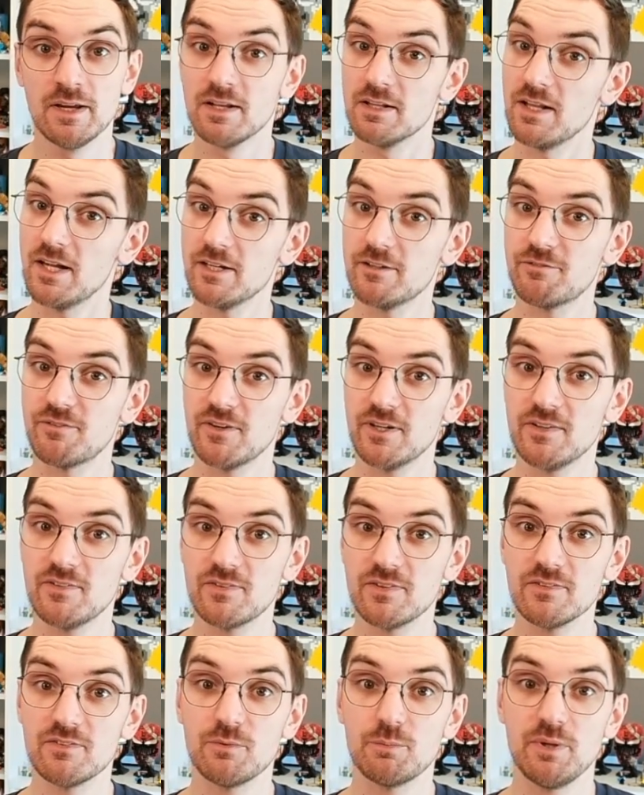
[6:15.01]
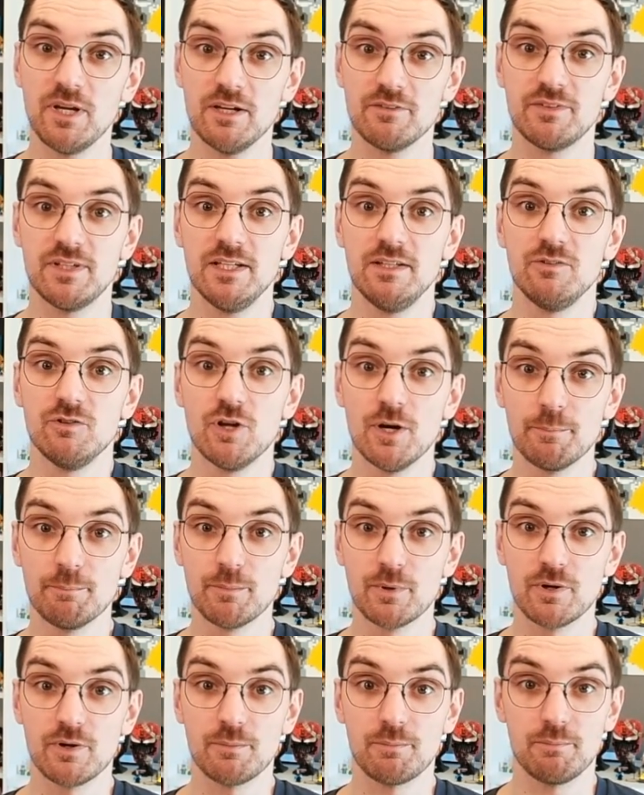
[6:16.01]
Like for instance, we have the
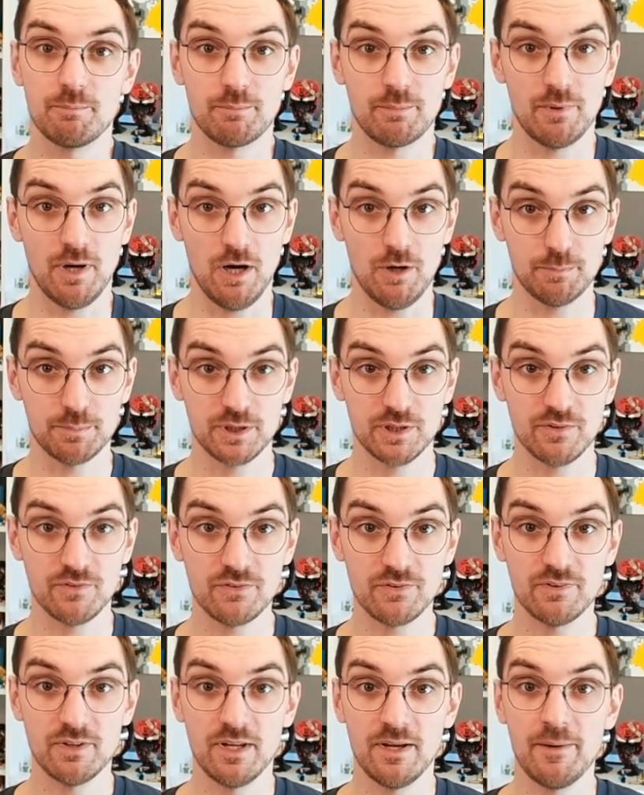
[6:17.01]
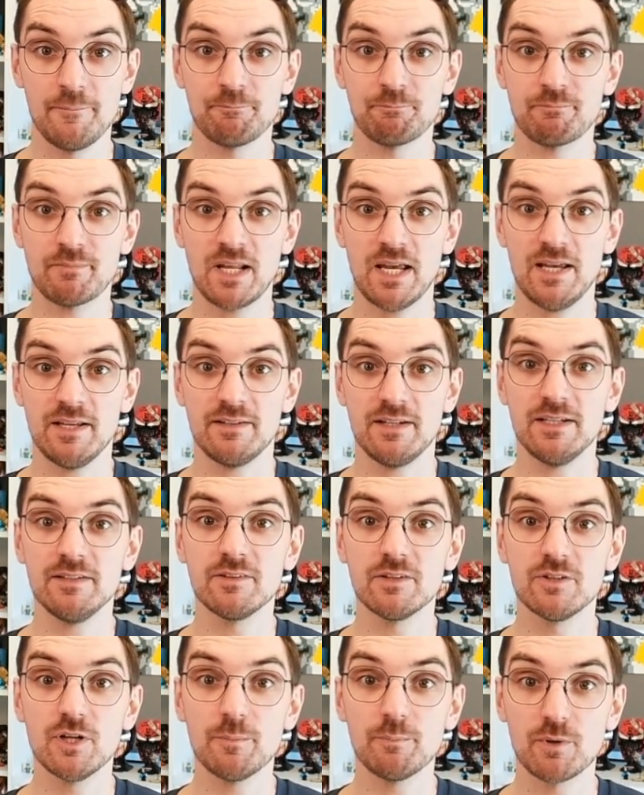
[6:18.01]
number options, and in the
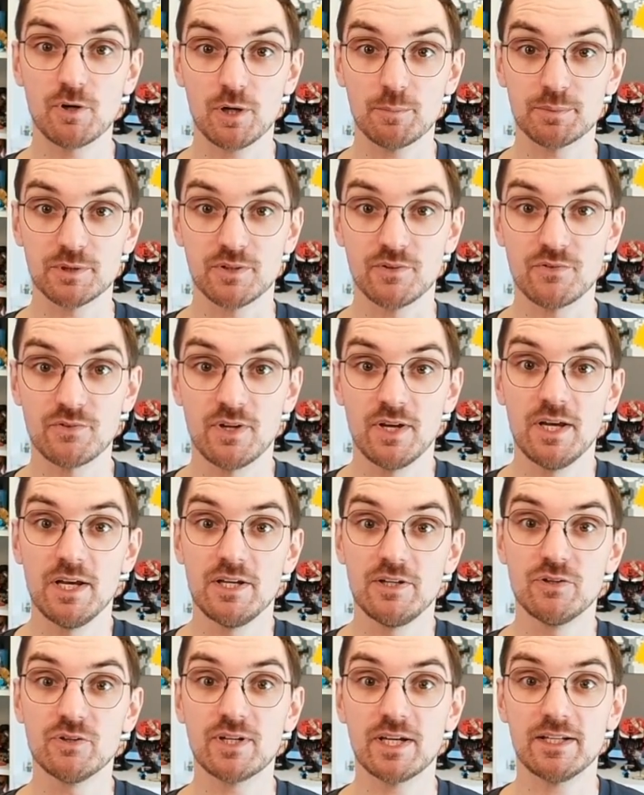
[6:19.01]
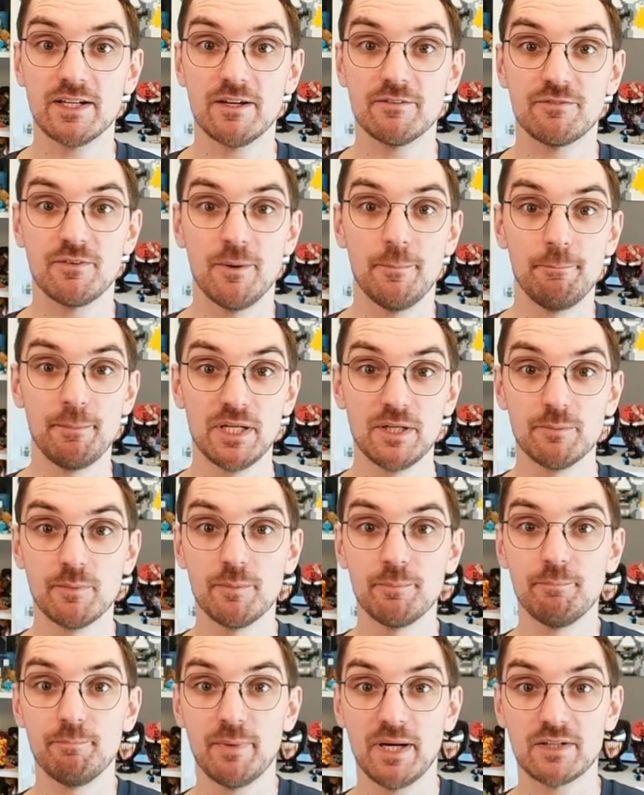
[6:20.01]
number options, you can have a
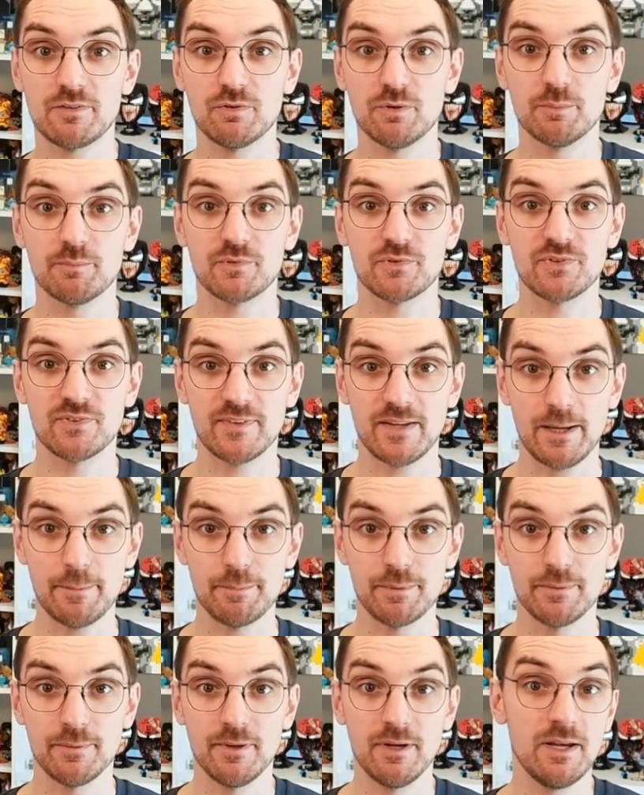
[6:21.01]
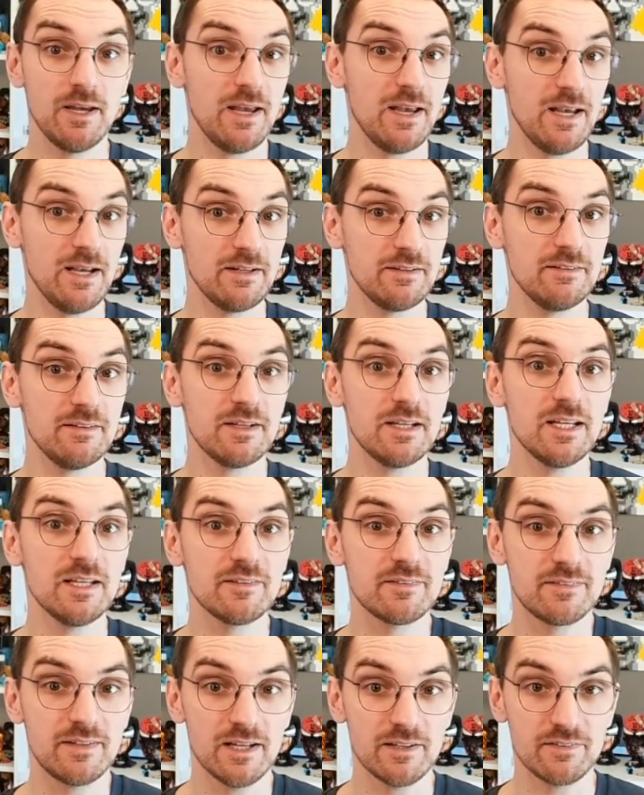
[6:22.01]
minimum, maximum, step, and
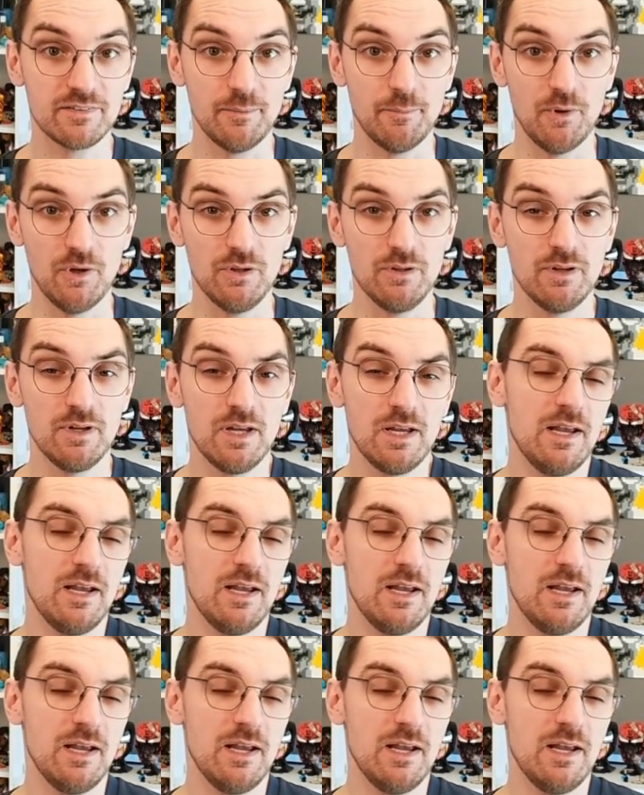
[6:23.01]
is decimal.